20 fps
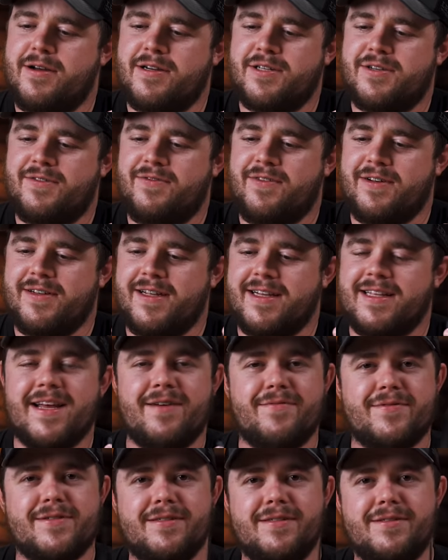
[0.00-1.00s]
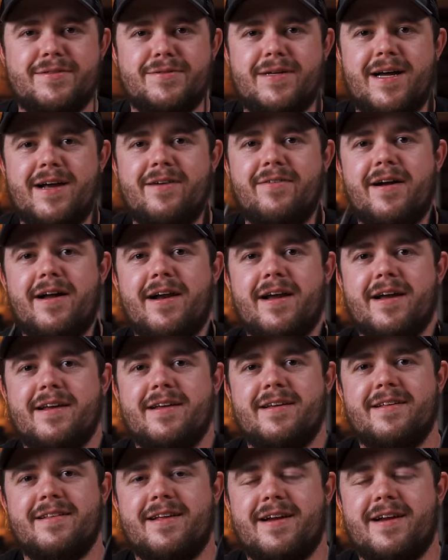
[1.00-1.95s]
I just felt like that was a little ironic